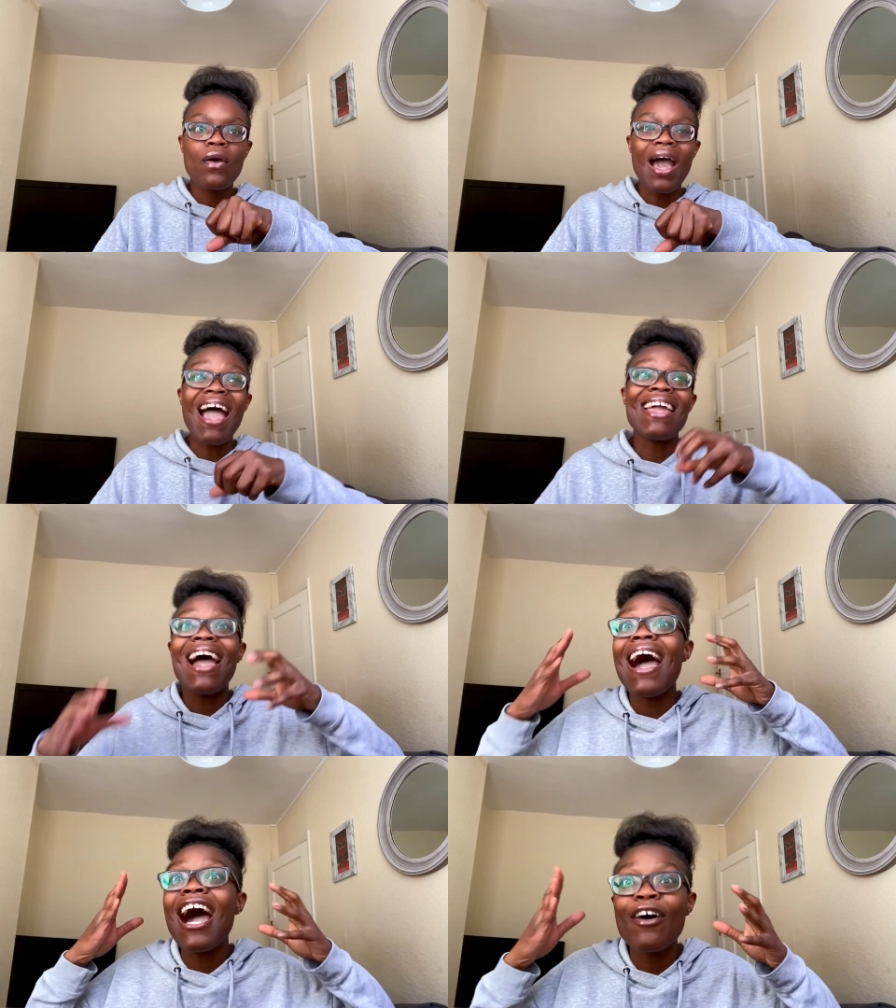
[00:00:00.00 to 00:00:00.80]
I
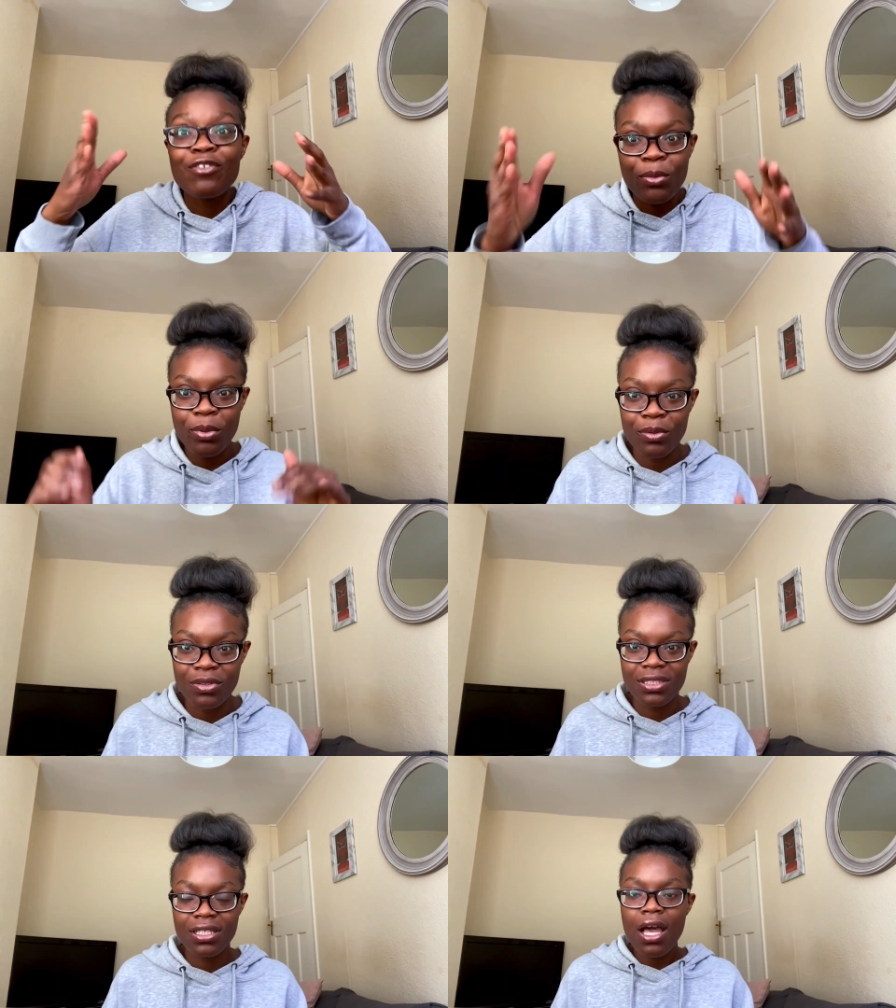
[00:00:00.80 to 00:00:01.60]
have to
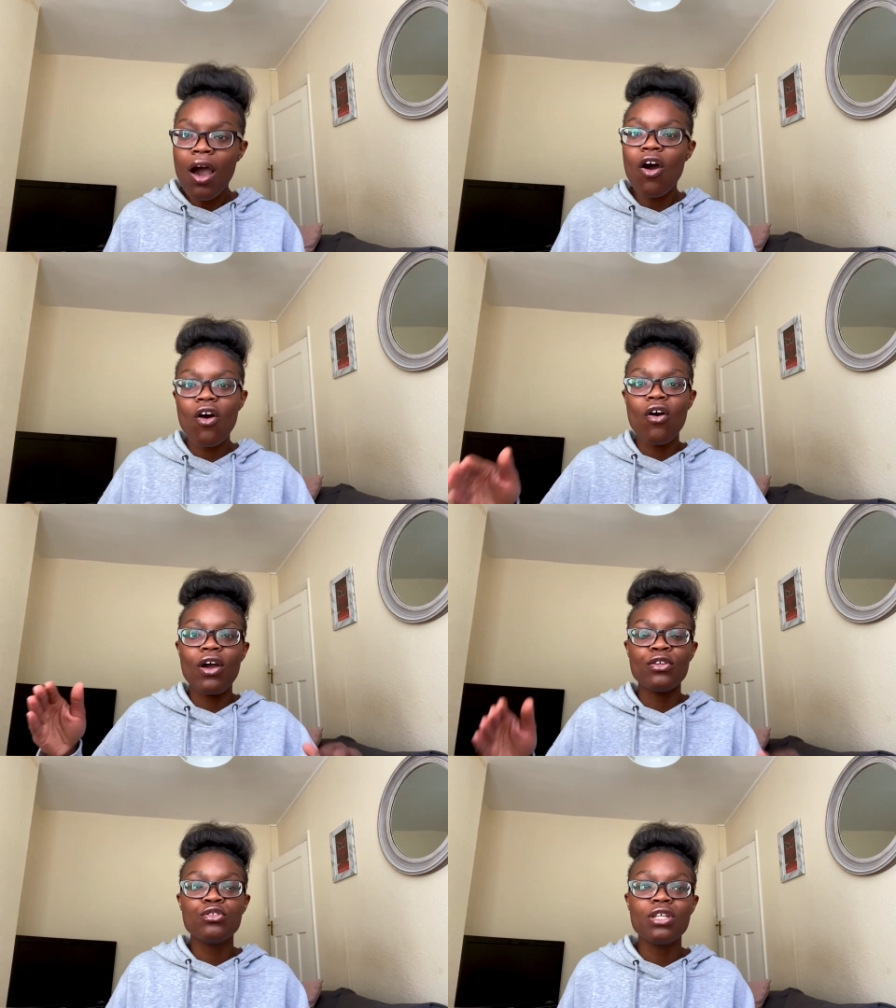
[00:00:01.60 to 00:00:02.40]
post, or
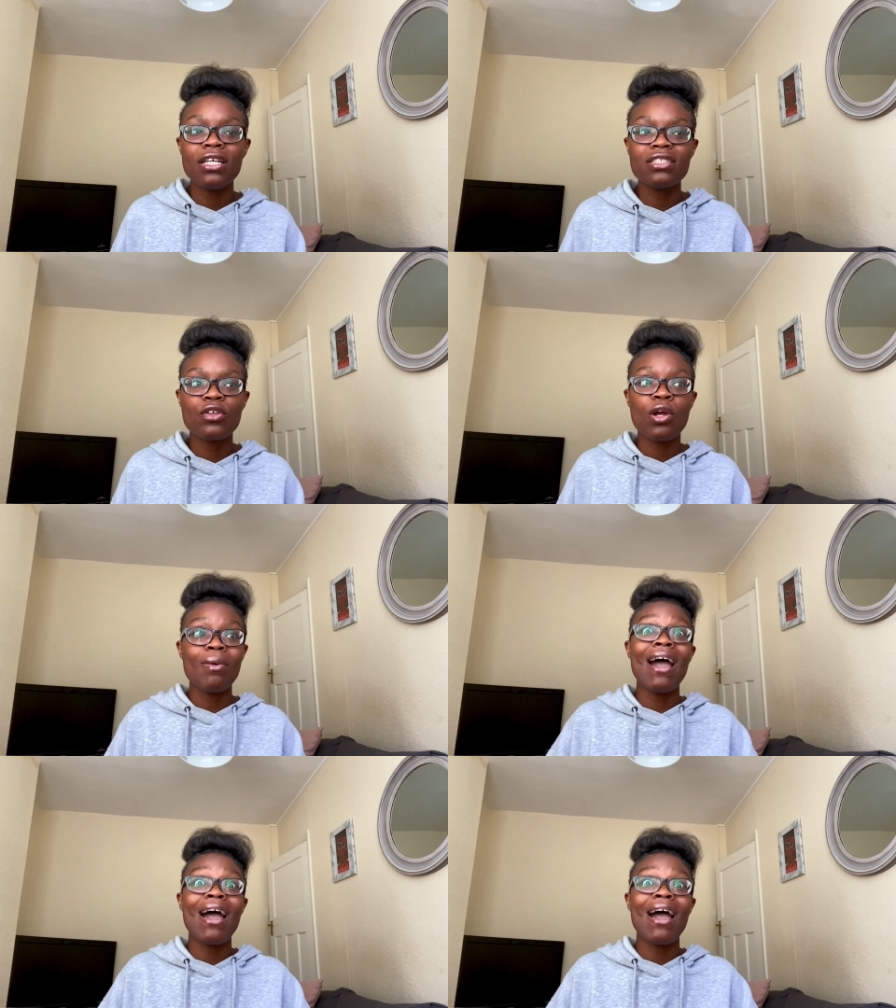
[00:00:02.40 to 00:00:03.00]
Instagram,